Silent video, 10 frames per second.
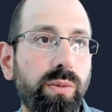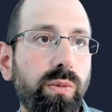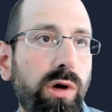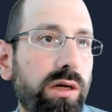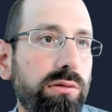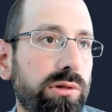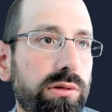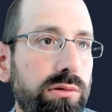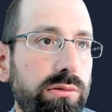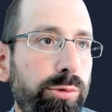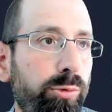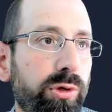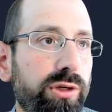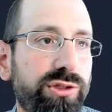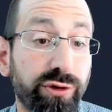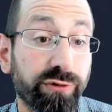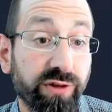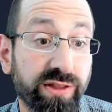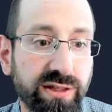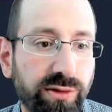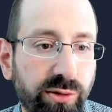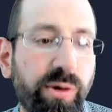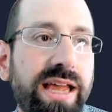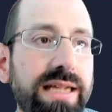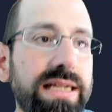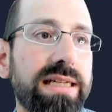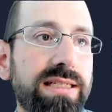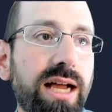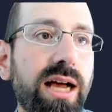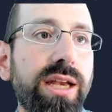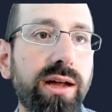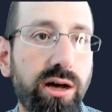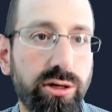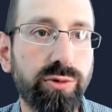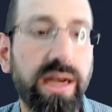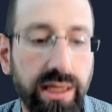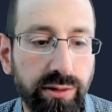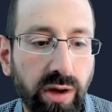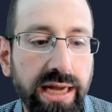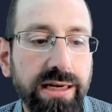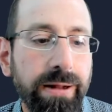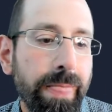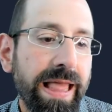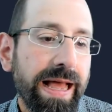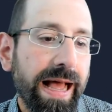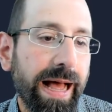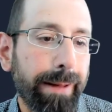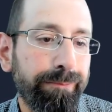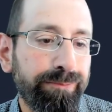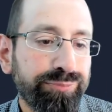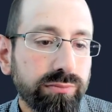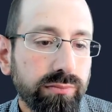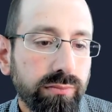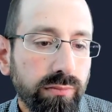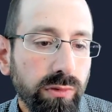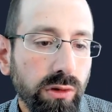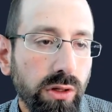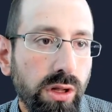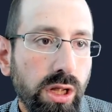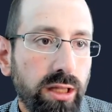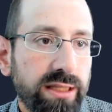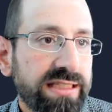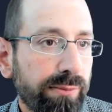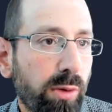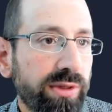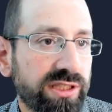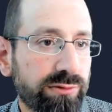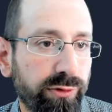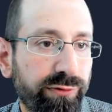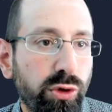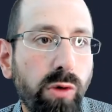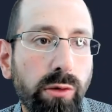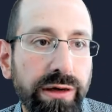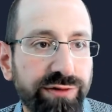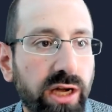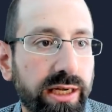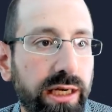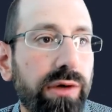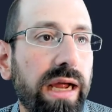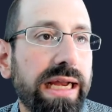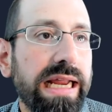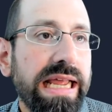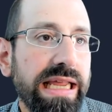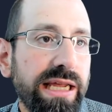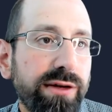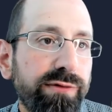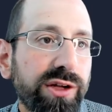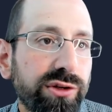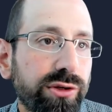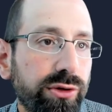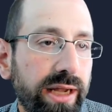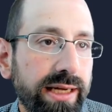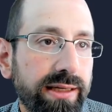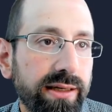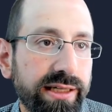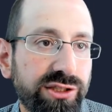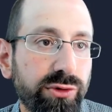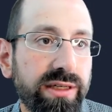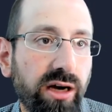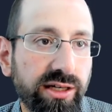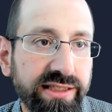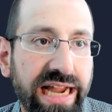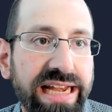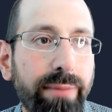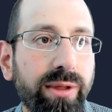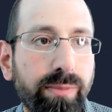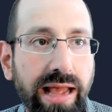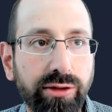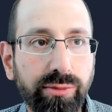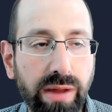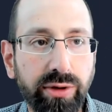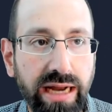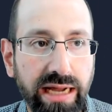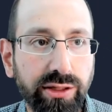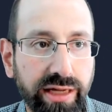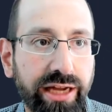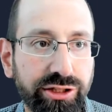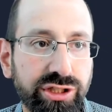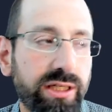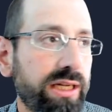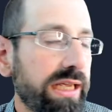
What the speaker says: Well, we're 2/5 of the way done already, right? Let's take a moment and just review what we've done here, right? Int vector create is doing our dynamic memory allocation.